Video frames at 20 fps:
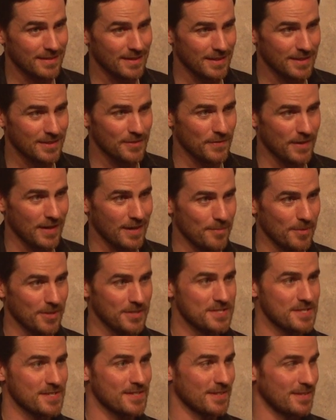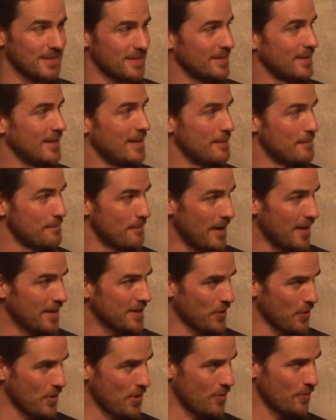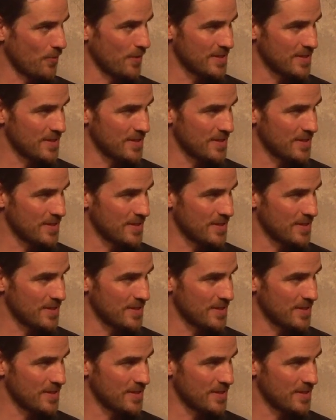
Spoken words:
thank you very much. I don't know,